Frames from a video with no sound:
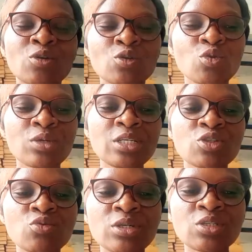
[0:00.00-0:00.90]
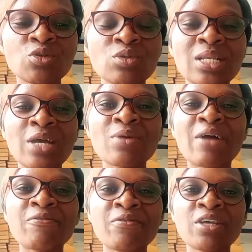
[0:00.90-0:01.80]
So in this situation, you say that you
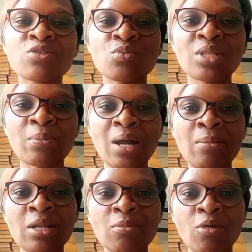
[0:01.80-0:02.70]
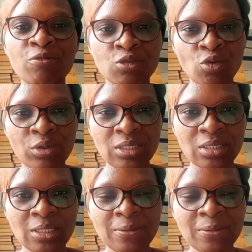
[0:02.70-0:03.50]
are faced with the problem of choice.